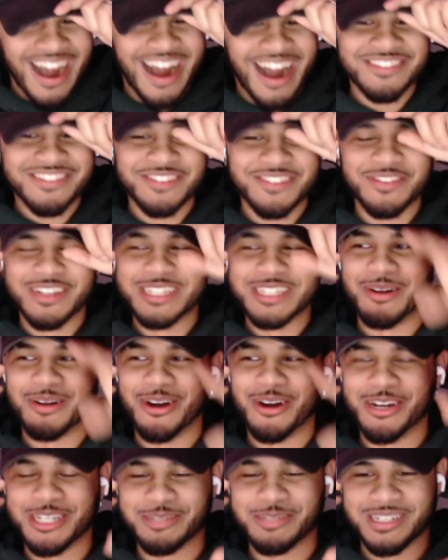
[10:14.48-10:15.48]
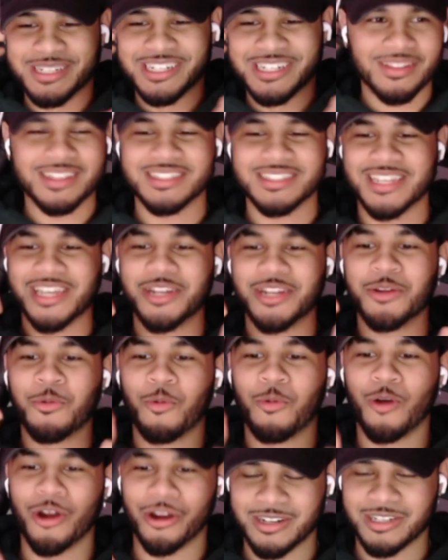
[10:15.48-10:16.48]
have to finish my argument here. Say your
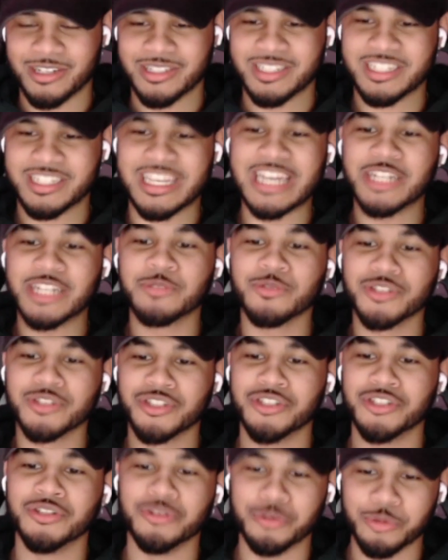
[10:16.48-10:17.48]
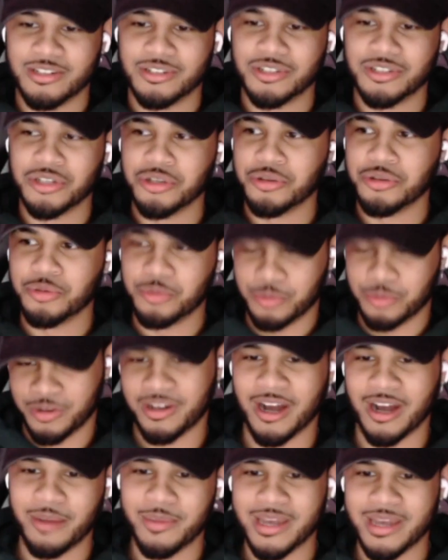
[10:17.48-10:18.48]
work schedules you to
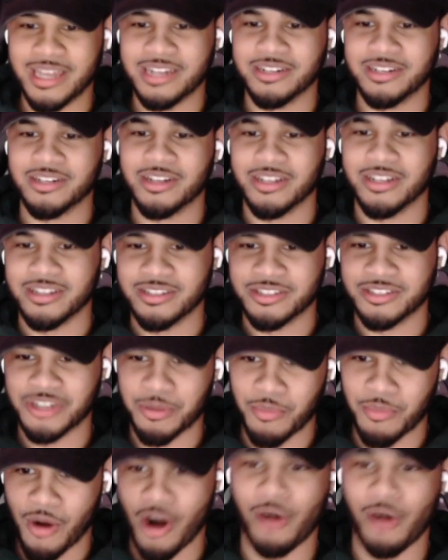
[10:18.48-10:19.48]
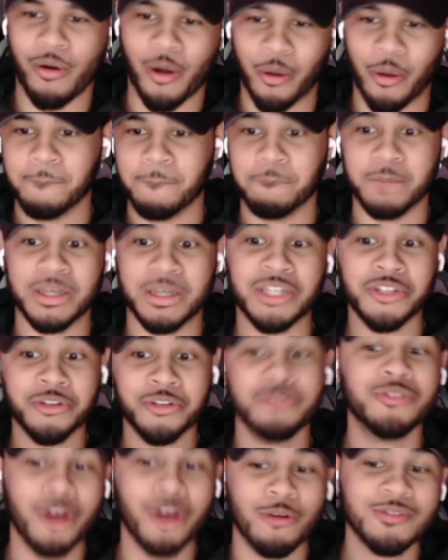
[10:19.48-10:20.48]
come in tomorrow, but
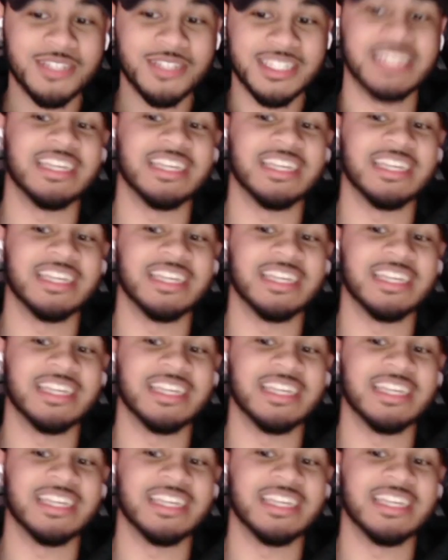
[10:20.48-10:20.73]
you don't see